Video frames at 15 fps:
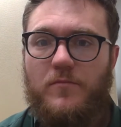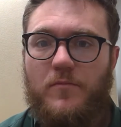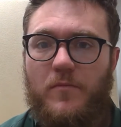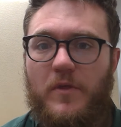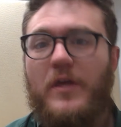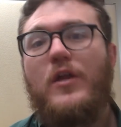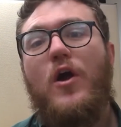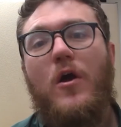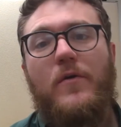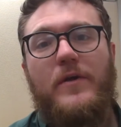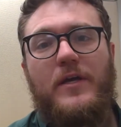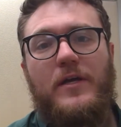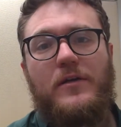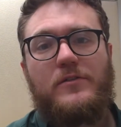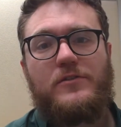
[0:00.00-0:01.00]
The
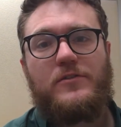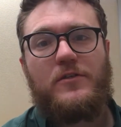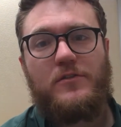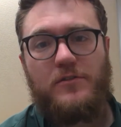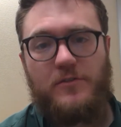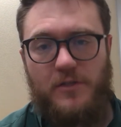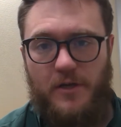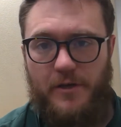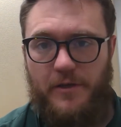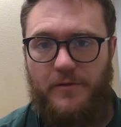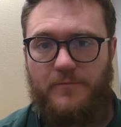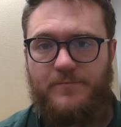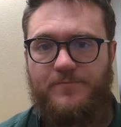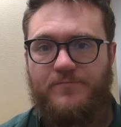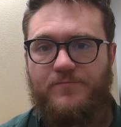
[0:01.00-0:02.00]
NREL's study
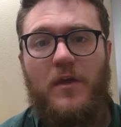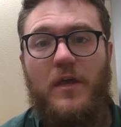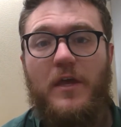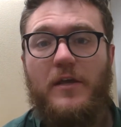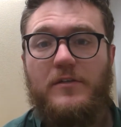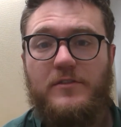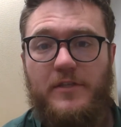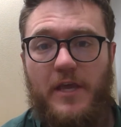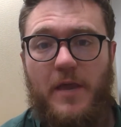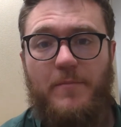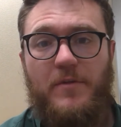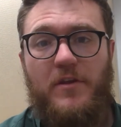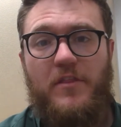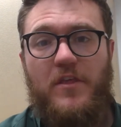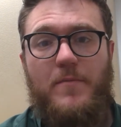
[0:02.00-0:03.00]

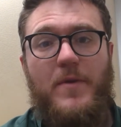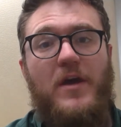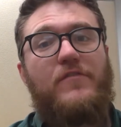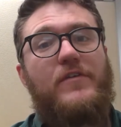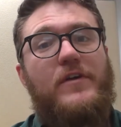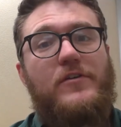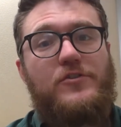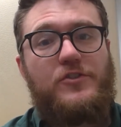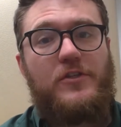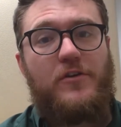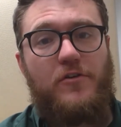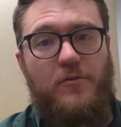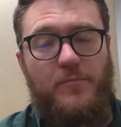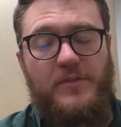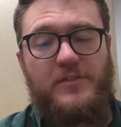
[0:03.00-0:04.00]
examined the amount of energy that
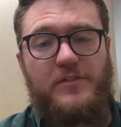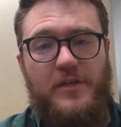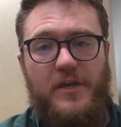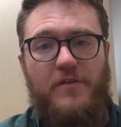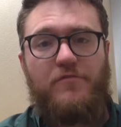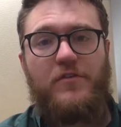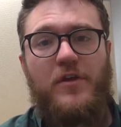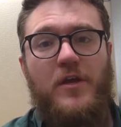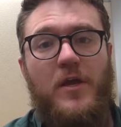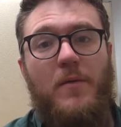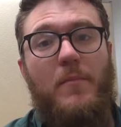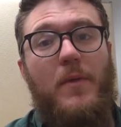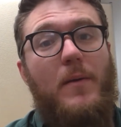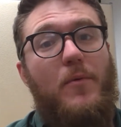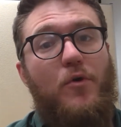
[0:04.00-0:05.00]
could be saved
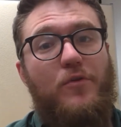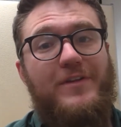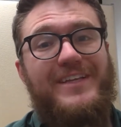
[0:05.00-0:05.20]
by both